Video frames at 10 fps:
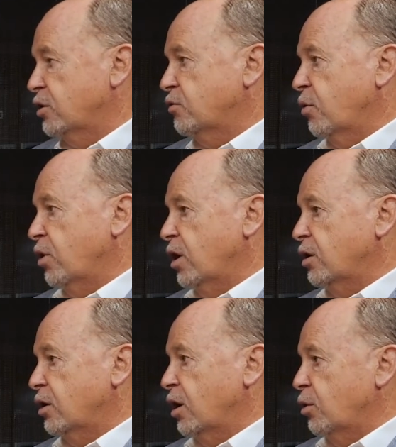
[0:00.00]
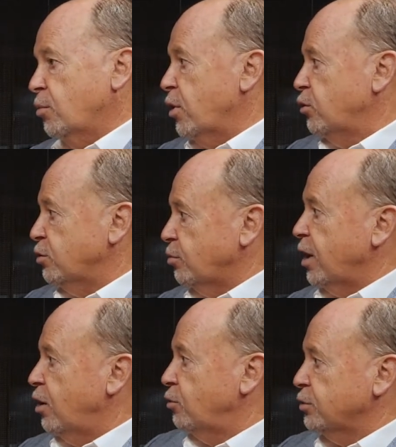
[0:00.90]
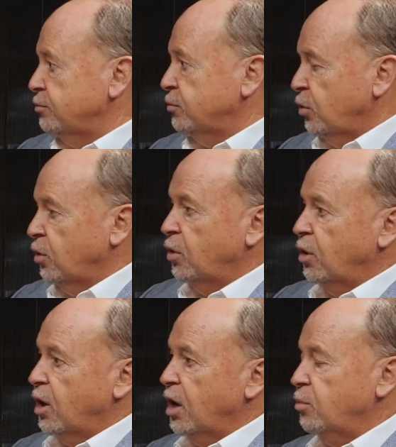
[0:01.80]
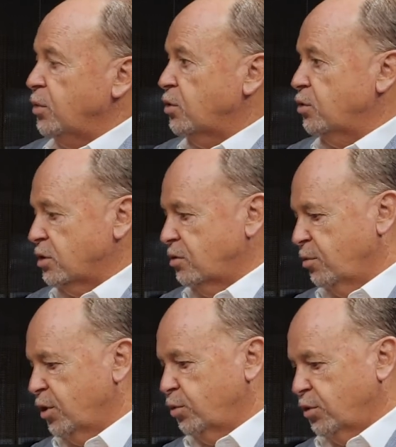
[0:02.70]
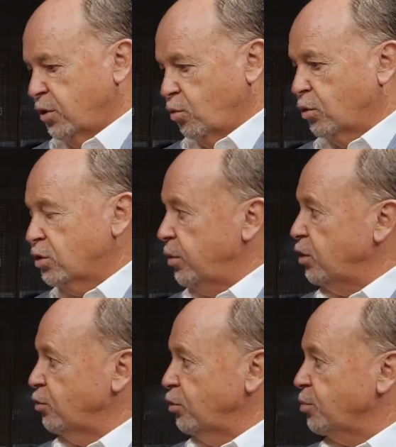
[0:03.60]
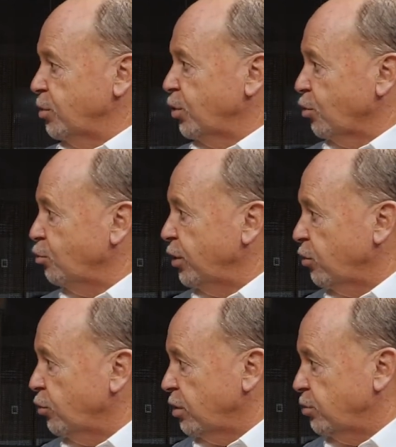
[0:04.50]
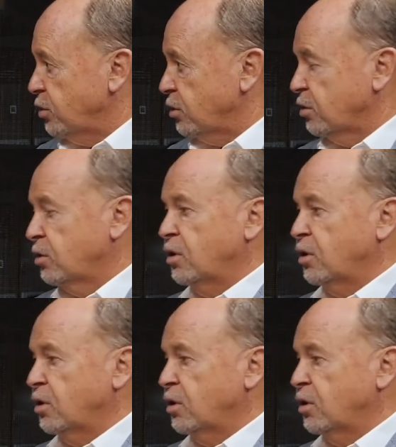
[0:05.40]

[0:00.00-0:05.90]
It's very hard to go and approach them cold because the people that you want to mentor, you're people that are really, really busy.